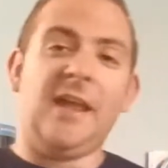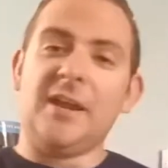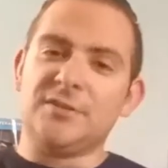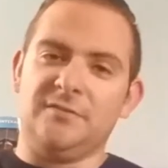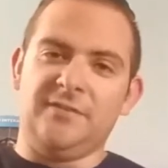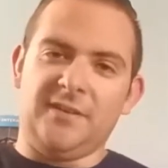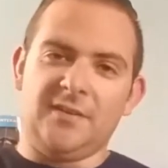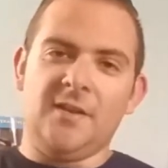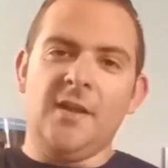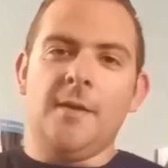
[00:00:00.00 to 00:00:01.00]
action figure
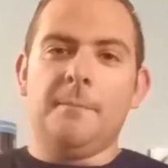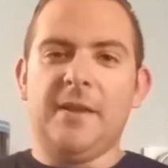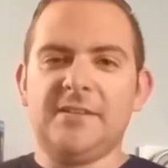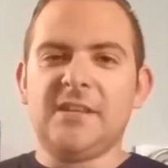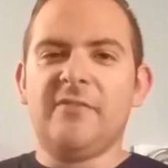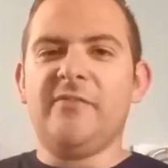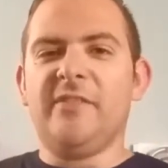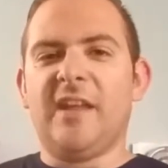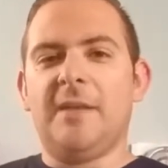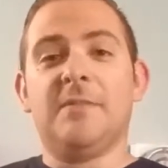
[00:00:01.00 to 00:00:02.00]
based off of
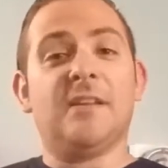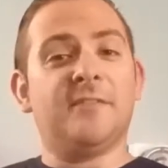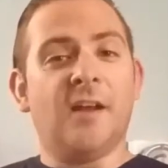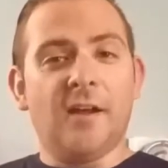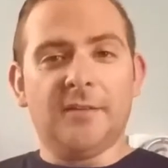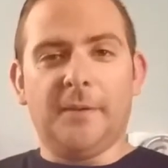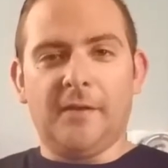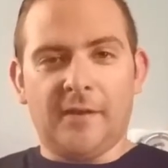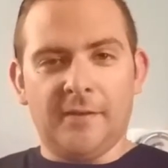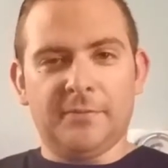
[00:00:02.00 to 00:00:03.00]
a game that I've talked
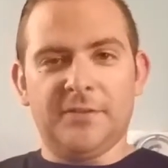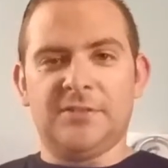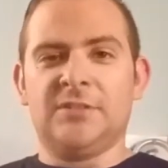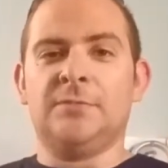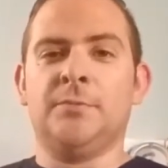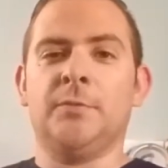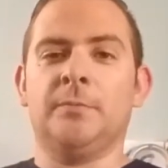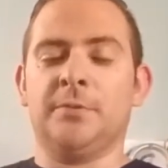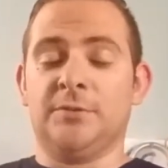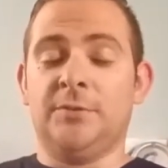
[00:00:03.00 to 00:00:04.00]
about on PlayStation
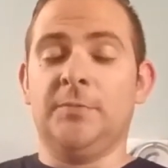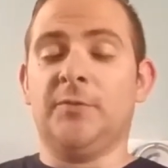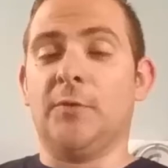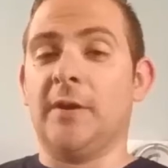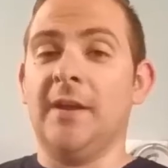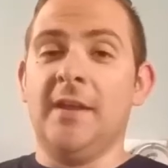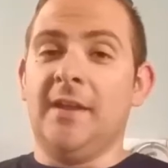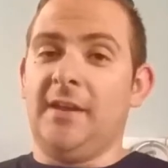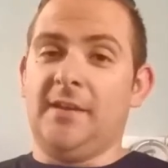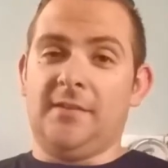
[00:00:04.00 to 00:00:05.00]
Pursuit before.
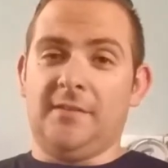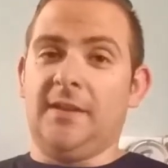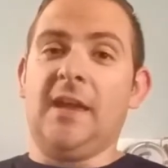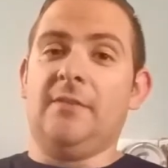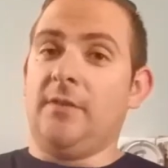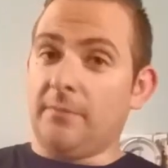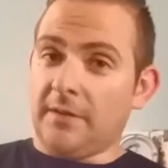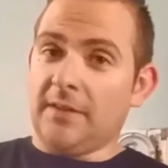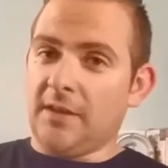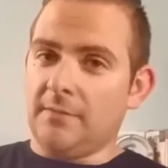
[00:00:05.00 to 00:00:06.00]
And again, if you haven't
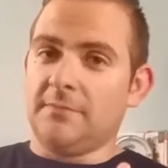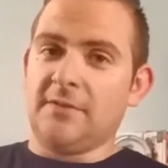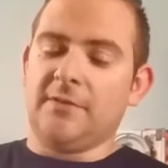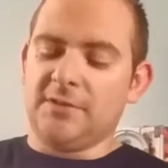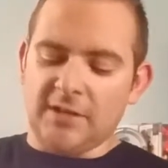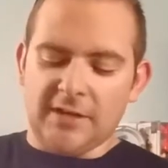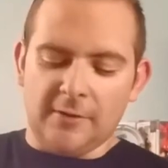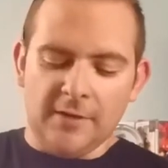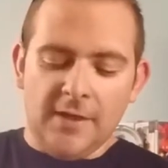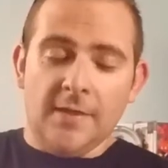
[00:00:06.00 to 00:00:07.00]
played that game, definitely check it
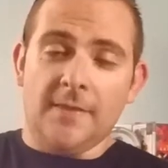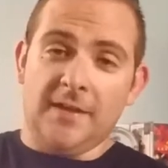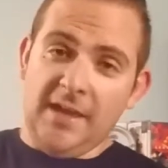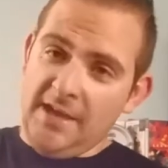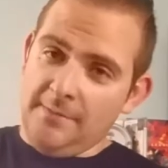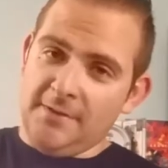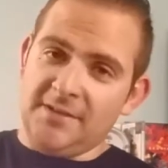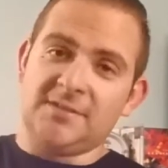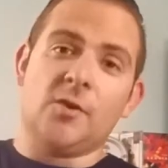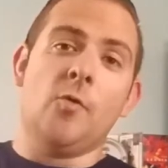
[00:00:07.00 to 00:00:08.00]
out. The game
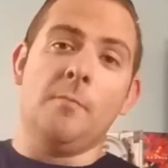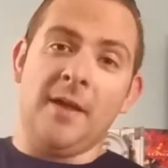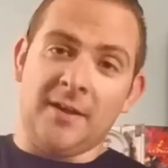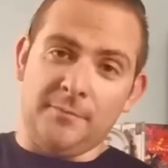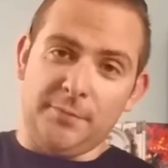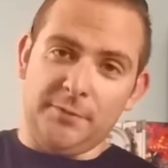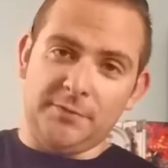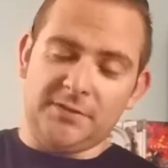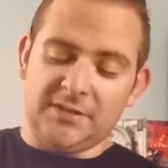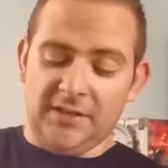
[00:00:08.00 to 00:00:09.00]
is Omega
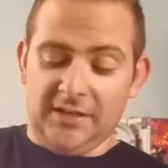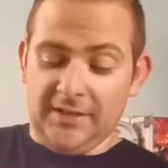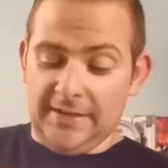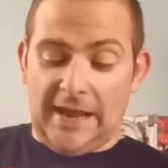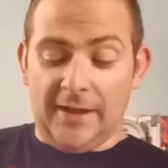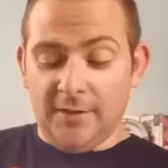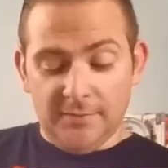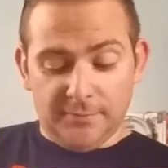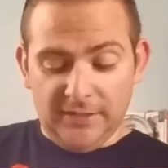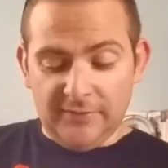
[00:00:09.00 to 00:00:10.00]
Boost, and I
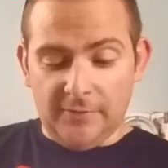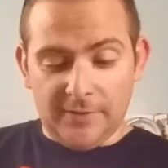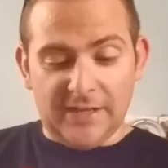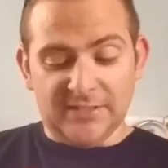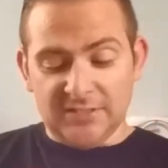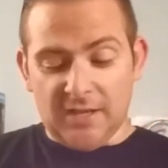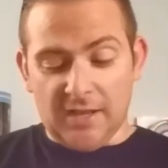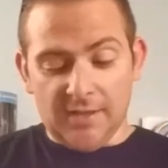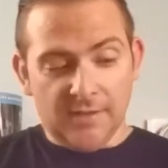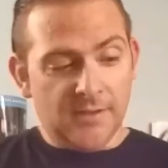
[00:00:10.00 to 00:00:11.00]
couldn't believe it when I
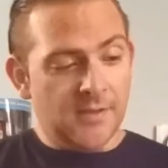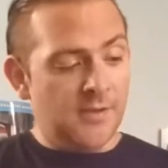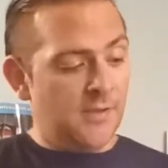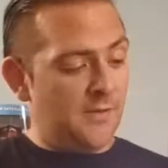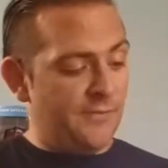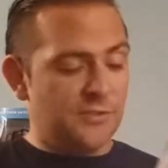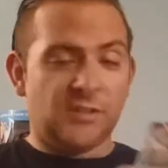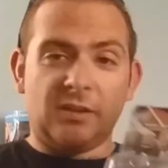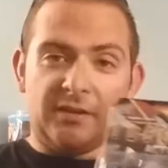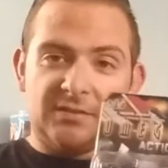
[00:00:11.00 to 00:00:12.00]
saw an
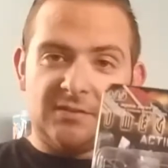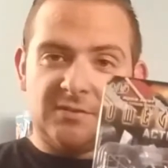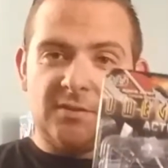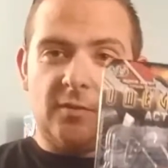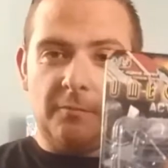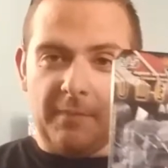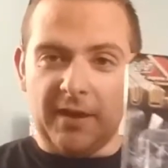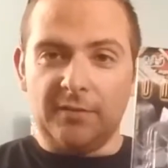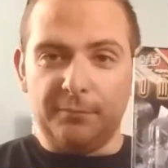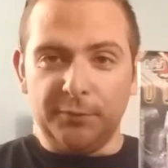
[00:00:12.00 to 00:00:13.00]
officially licensed
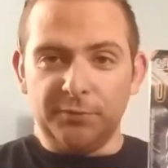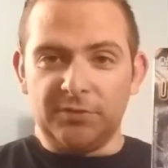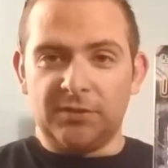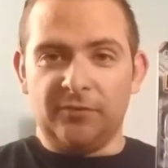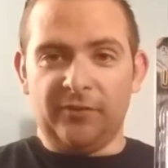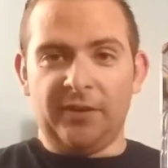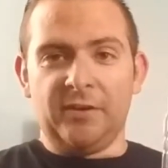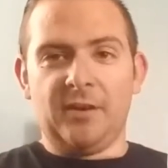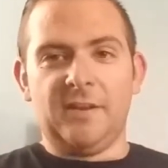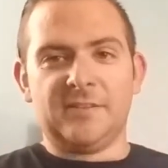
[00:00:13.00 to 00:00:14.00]
Omega Boost
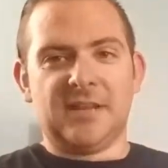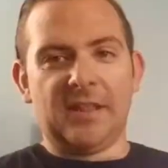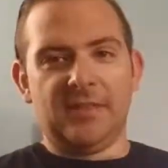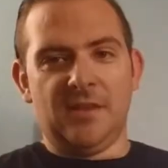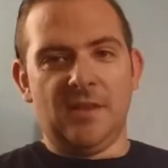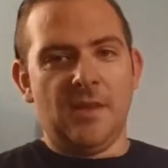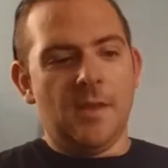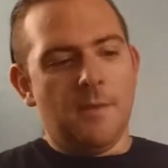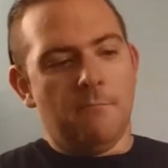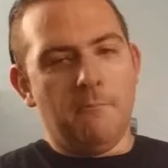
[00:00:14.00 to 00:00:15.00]
figure, and it's got the
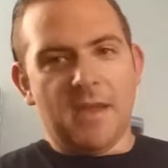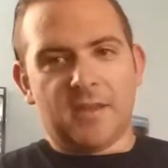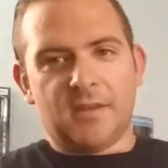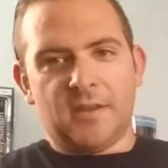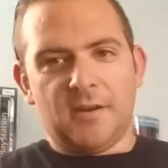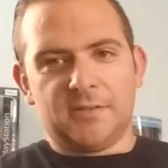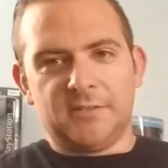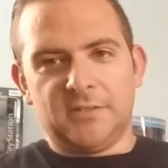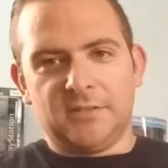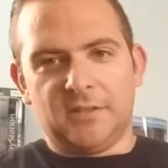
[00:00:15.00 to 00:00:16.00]
mech
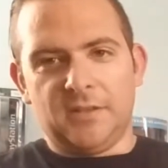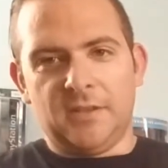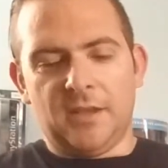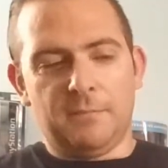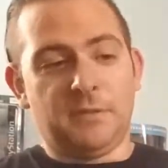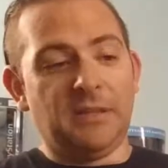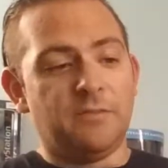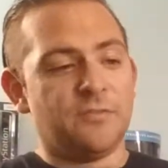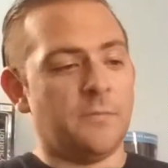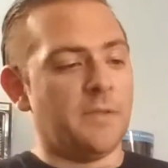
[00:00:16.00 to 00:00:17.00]
character that I believe
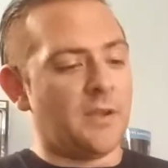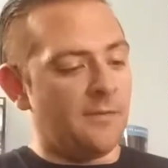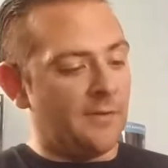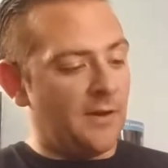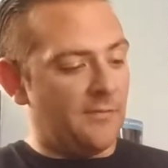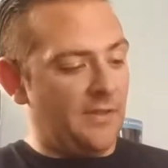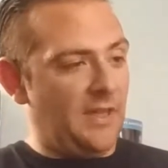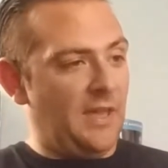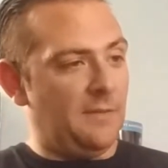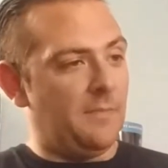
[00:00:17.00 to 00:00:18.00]
is from the cover art of the
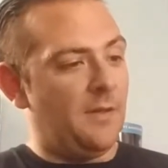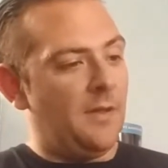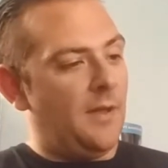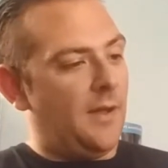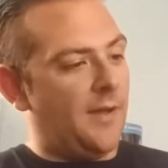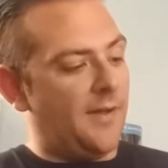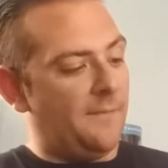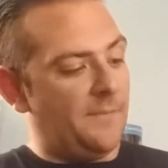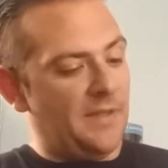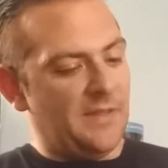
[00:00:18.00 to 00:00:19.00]
game.
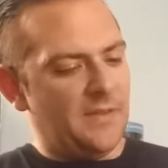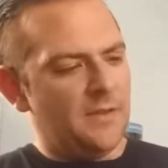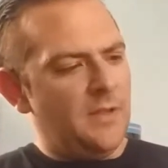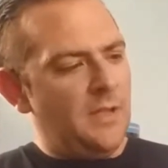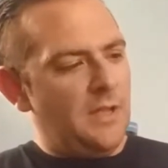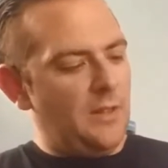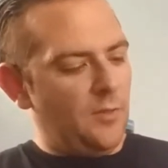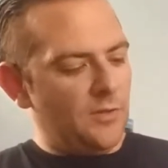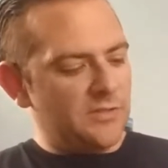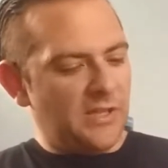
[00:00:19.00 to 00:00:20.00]
And then it
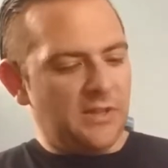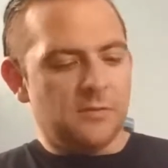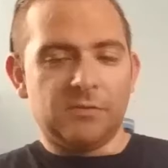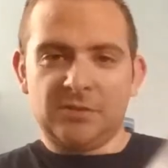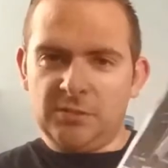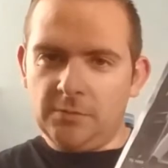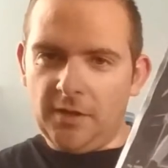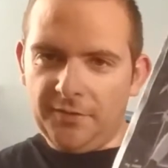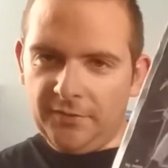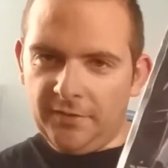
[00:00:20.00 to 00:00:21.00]
looks like there was two
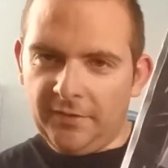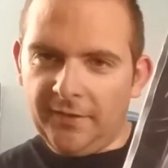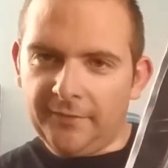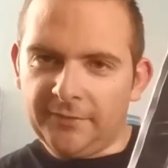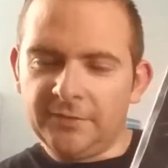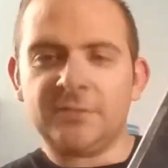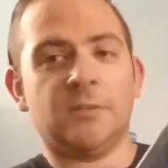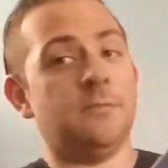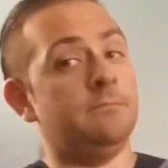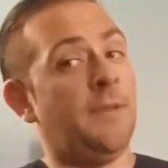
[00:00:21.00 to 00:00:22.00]
other characters,
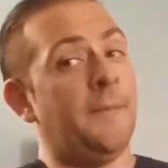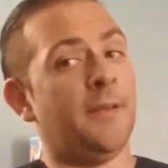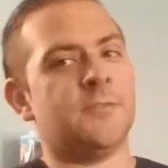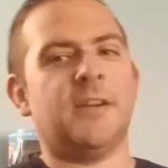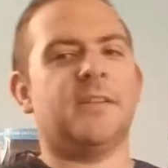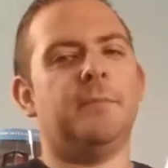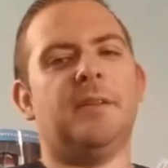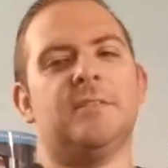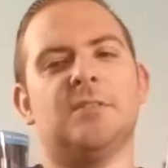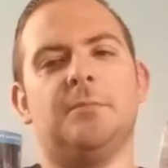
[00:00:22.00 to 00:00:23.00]
so maybe I'll track them
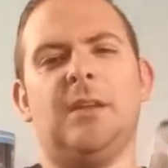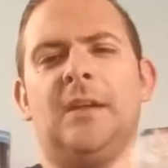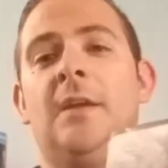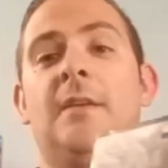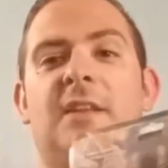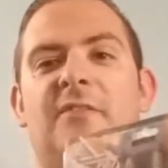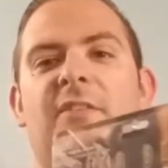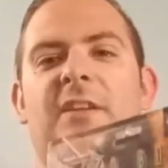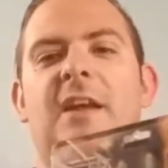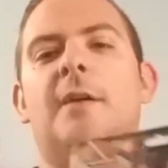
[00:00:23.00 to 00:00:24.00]
down someday.
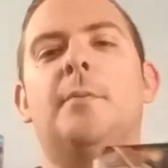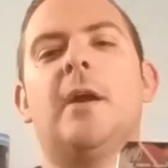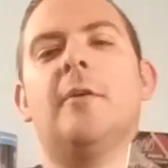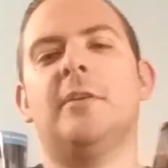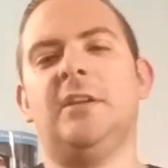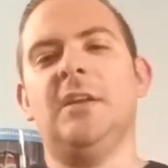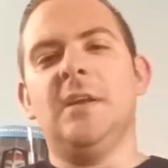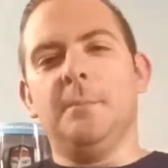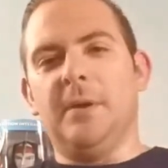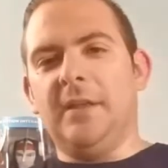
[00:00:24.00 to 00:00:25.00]
Definitely not a priority,
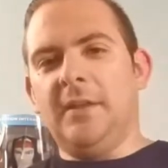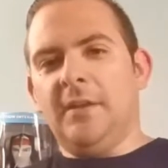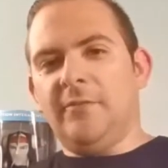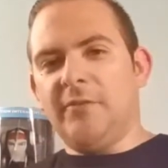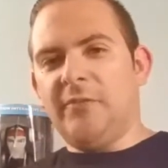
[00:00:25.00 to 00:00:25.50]
but for